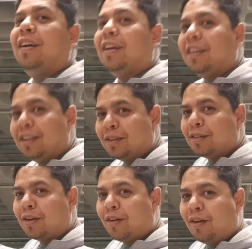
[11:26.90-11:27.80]
and into the
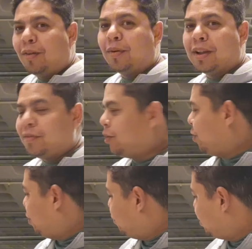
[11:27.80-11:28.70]
car or whatever, or
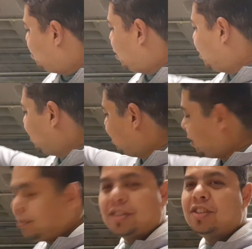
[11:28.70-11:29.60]
over the bonnet.
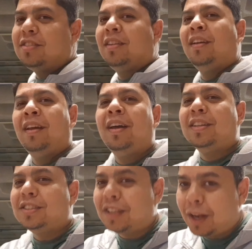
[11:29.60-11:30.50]
Just
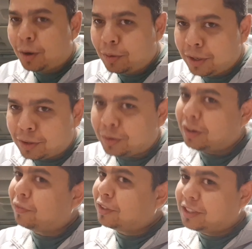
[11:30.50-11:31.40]
slowly through, and
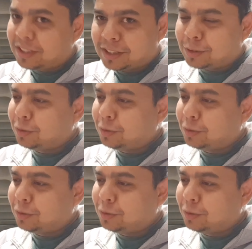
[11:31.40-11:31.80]
if you see it's too